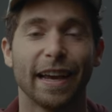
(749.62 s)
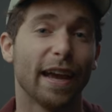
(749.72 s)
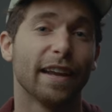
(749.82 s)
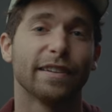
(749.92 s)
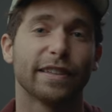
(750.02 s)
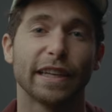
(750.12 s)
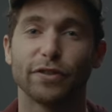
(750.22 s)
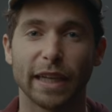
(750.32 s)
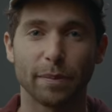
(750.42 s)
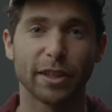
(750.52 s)
And
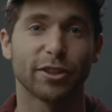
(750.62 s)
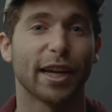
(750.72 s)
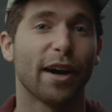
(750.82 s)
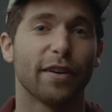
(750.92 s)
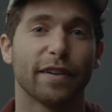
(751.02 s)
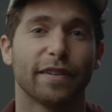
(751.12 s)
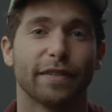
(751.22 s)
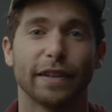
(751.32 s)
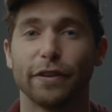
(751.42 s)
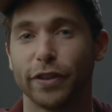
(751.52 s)
give Jamie a shout
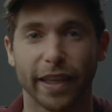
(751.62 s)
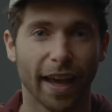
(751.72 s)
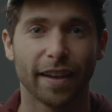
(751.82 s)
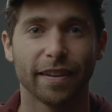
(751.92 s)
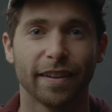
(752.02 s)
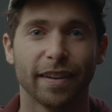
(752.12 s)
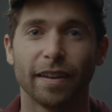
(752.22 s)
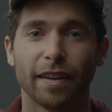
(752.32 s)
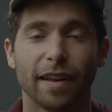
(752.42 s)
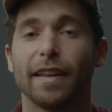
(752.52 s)
if you can,
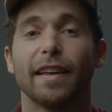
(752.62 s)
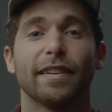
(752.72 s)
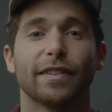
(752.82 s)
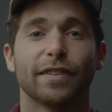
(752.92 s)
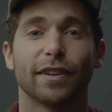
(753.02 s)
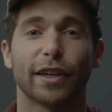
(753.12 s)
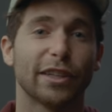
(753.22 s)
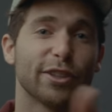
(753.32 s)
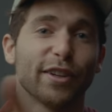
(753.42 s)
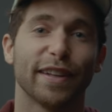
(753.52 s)
and
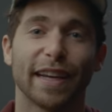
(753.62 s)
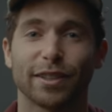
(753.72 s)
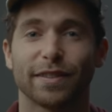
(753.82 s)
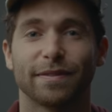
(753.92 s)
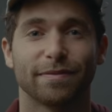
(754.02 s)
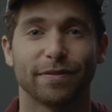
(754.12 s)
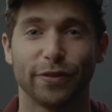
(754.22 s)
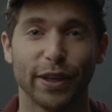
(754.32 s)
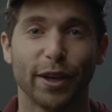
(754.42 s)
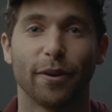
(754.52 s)
catch you on the next
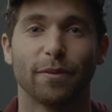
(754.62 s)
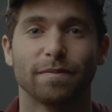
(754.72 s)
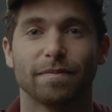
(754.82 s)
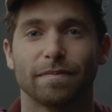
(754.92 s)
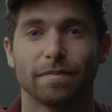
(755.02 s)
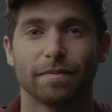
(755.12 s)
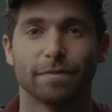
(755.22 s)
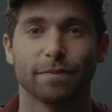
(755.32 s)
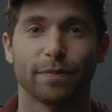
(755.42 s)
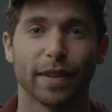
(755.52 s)
video.
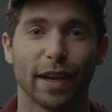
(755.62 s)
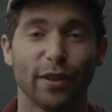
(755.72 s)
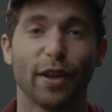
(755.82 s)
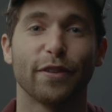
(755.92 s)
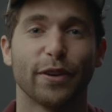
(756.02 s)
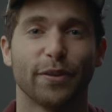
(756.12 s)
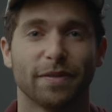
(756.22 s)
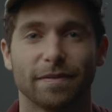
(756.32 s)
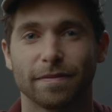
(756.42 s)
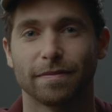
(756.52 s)
Love you.